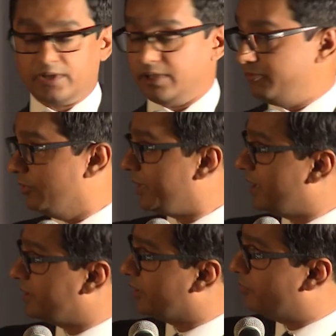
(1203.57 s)
If you look
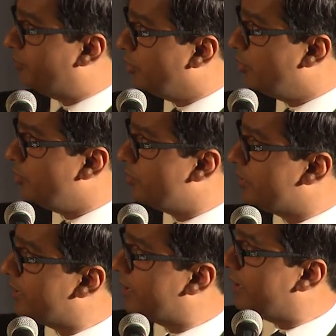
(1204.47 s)
at the blue
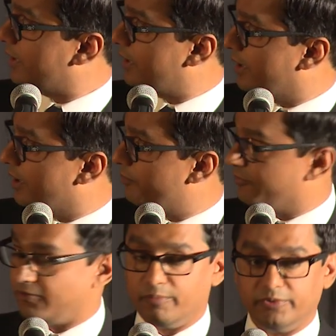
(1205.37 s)

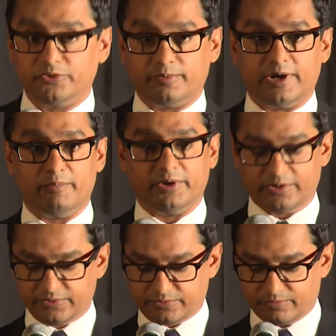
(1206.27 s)
performance
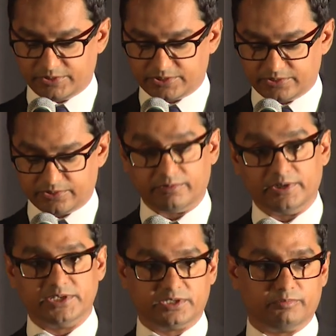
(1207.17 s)
parameters, which is the
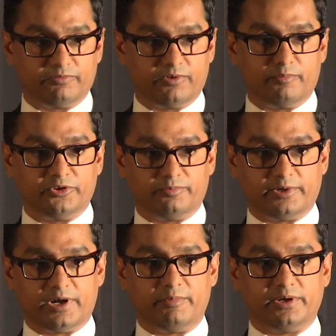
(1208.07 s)
traditional performance
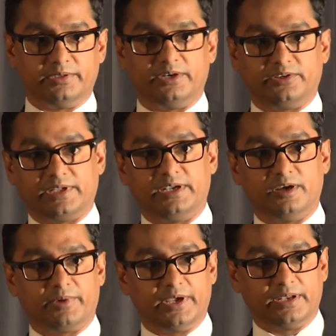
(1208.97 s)
parameter that is getting
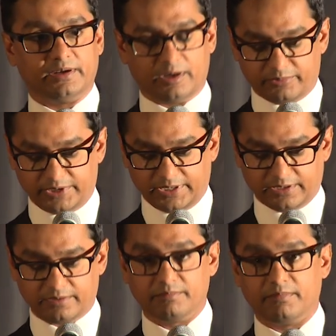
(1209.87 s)

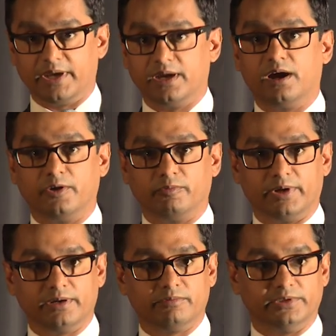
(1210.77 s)
updated by a
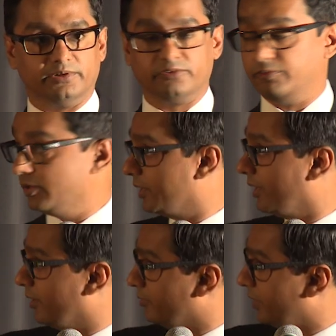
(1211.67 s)
hardware, whether it's fuel
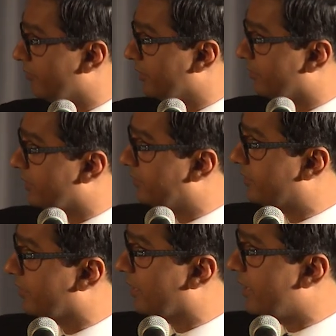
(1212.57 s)
economy, whether
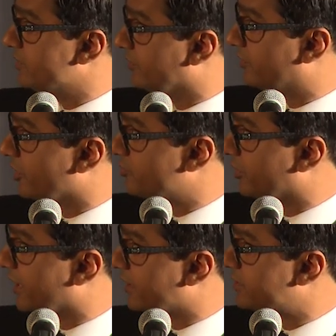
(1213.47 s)
it's engine sludge
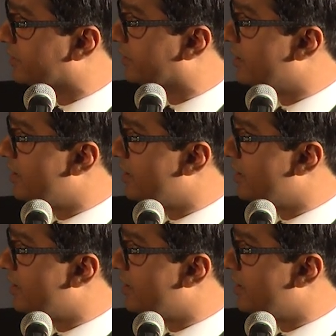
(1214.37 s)
protection,